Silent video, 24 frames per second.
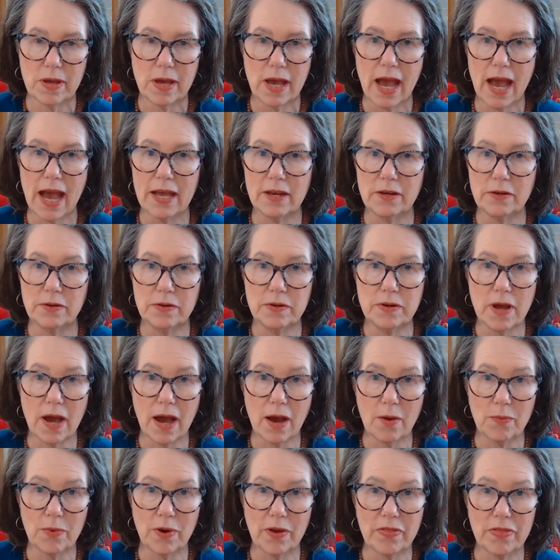I do
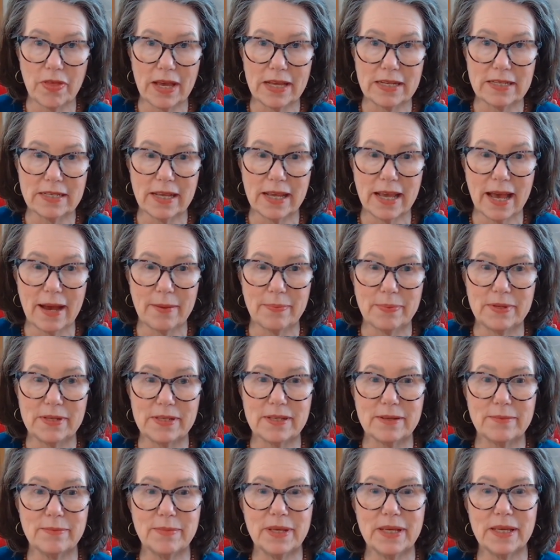not want that to happen
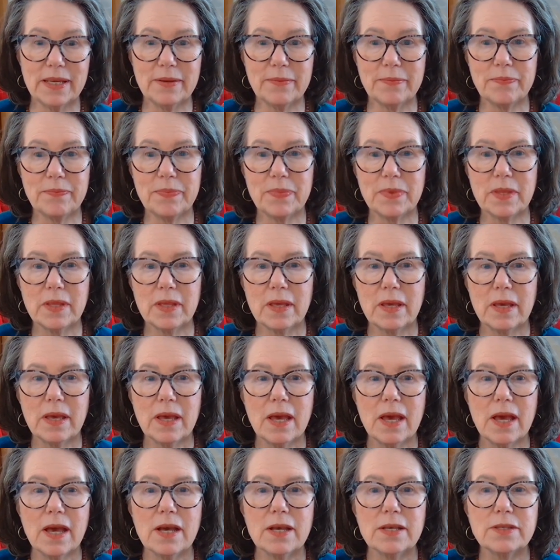to me.
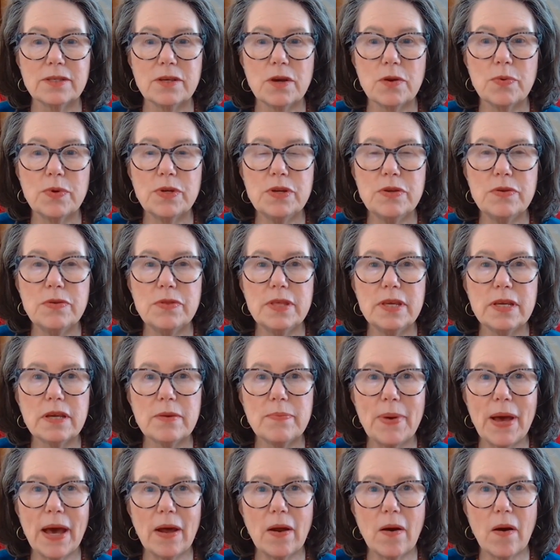So when you think
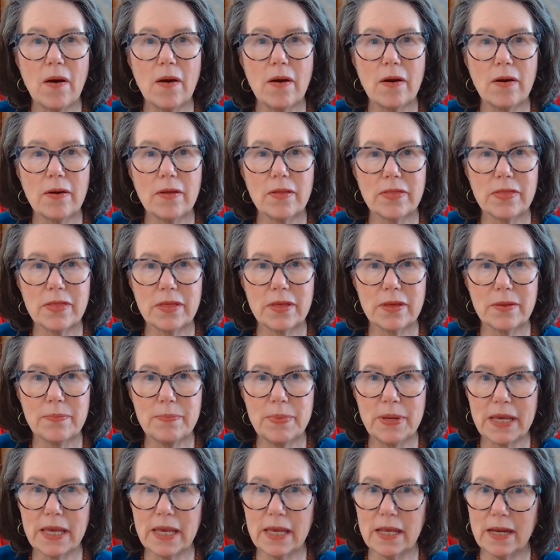about all the
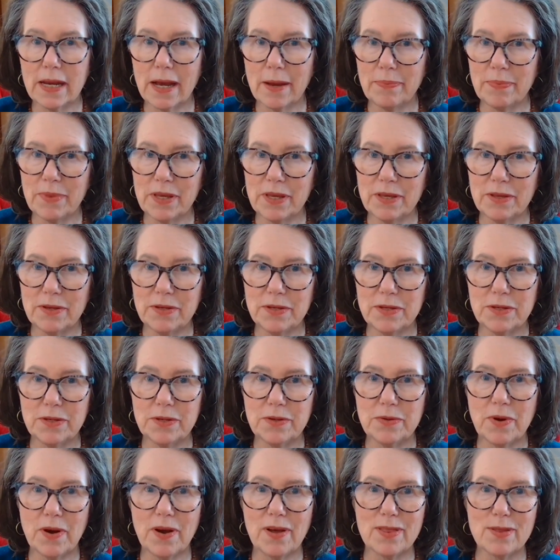picking up that you
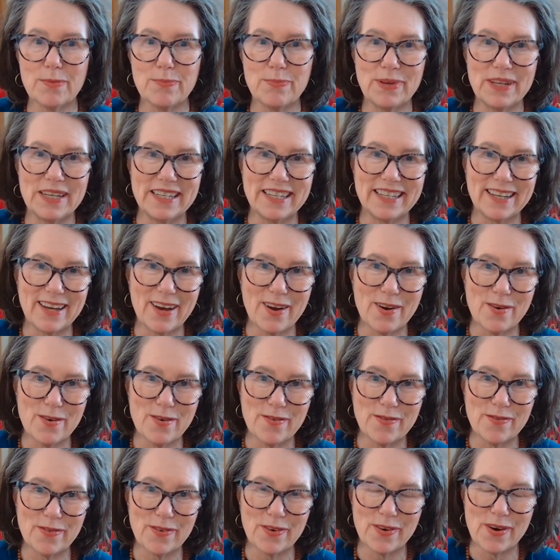do, all the bending
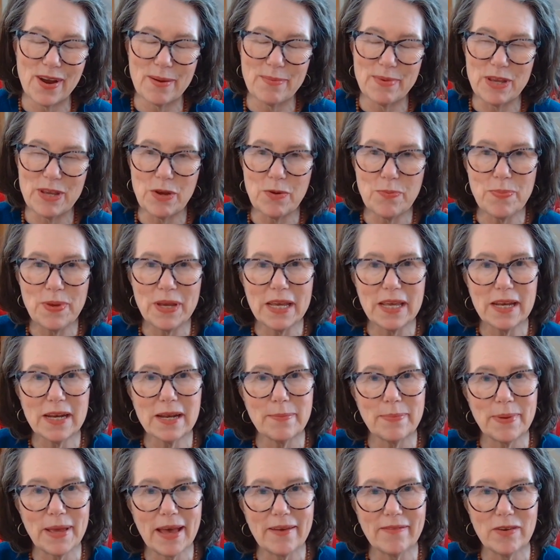over, I mean, you're picking
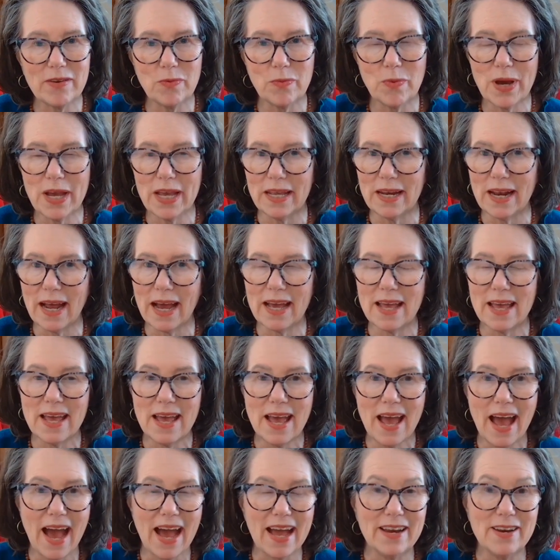up heavy weight.
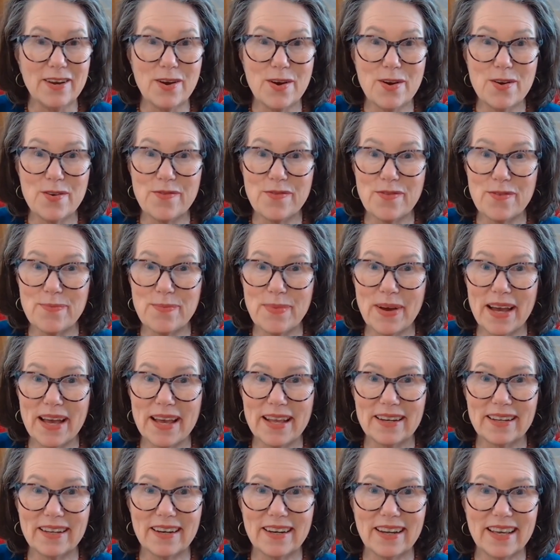I know from my
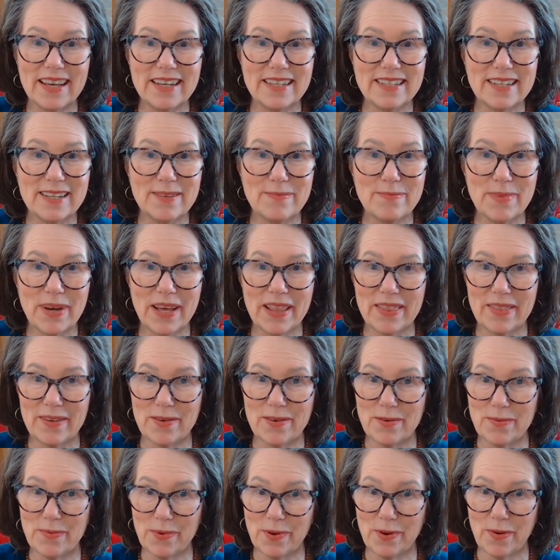little
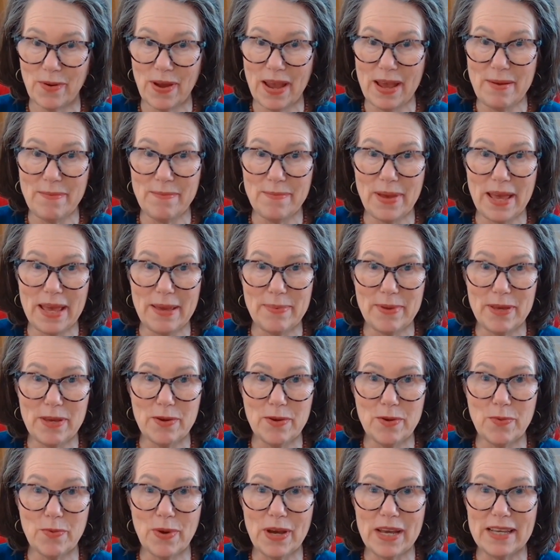18-month-old grandbaby
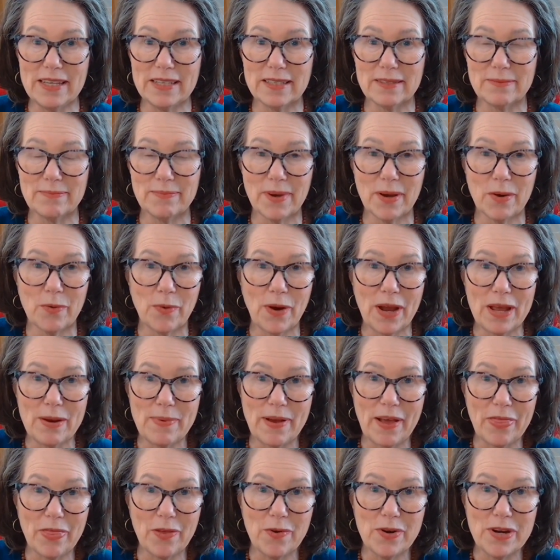who weighs right
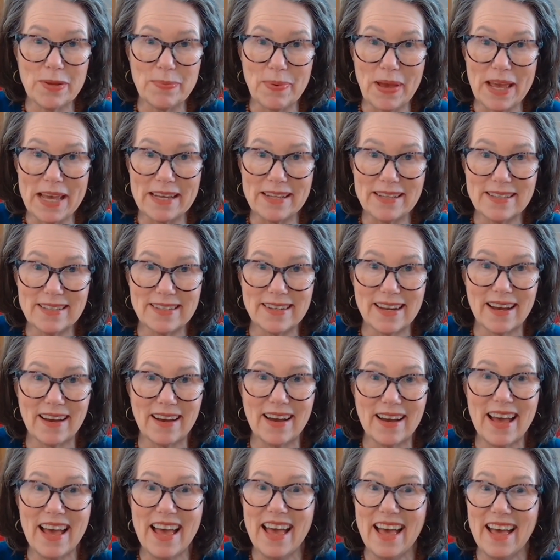about 30 pounds now,
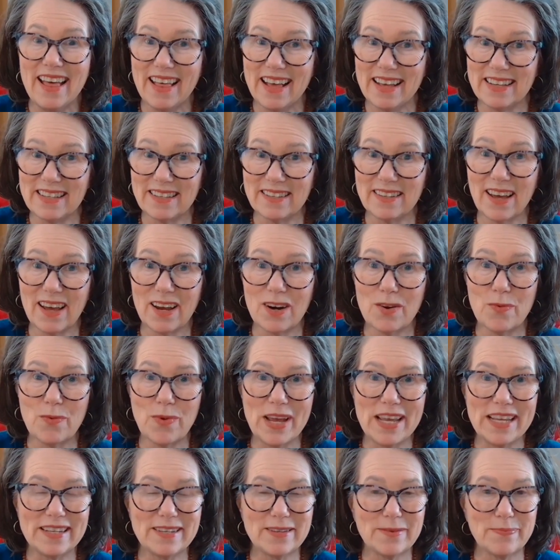that's a lot of
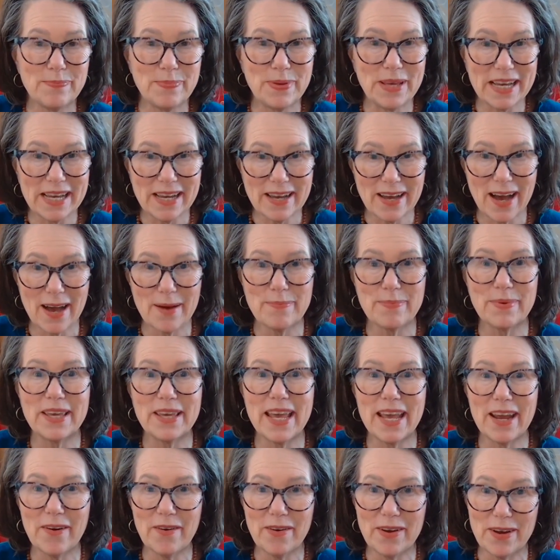weight to pick up,
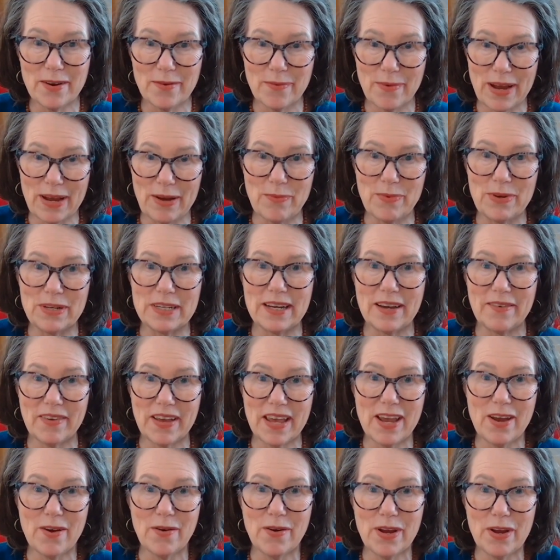carry around, which I
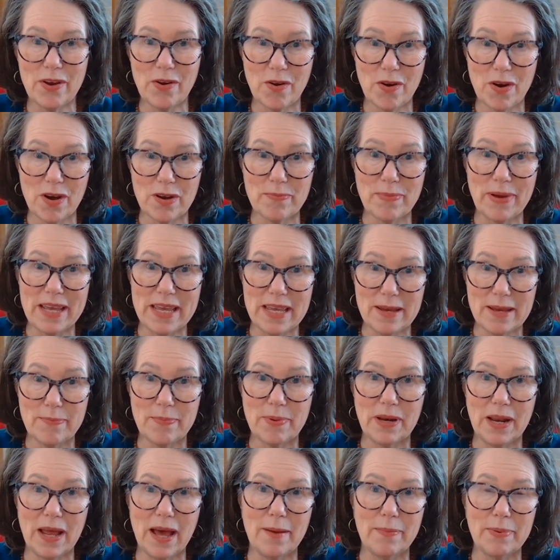carry her on my hip a
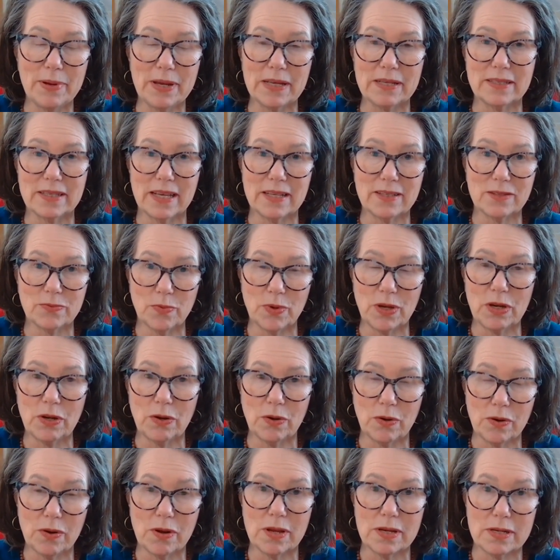lot because that's what
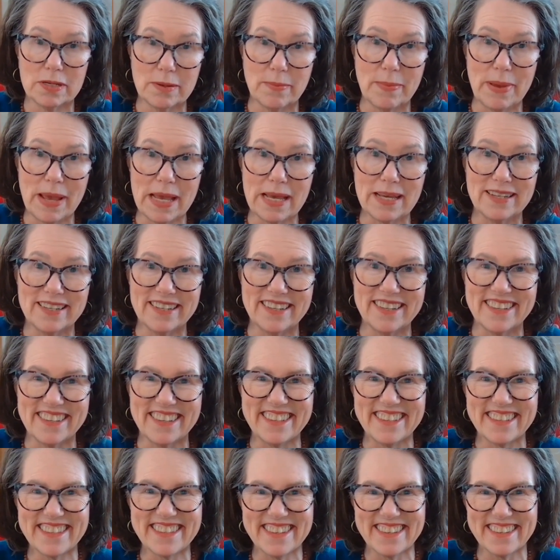her demand
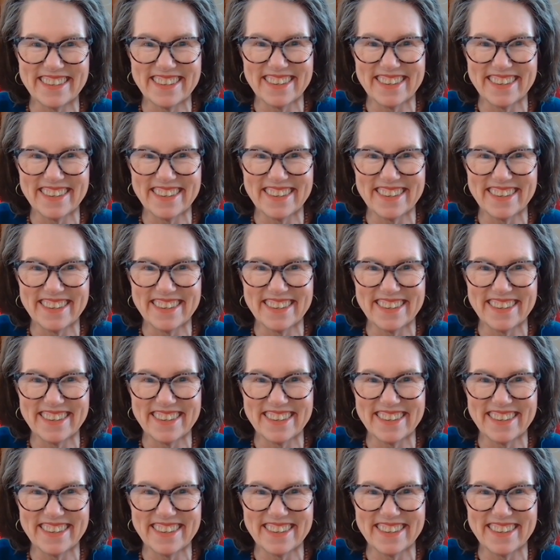is.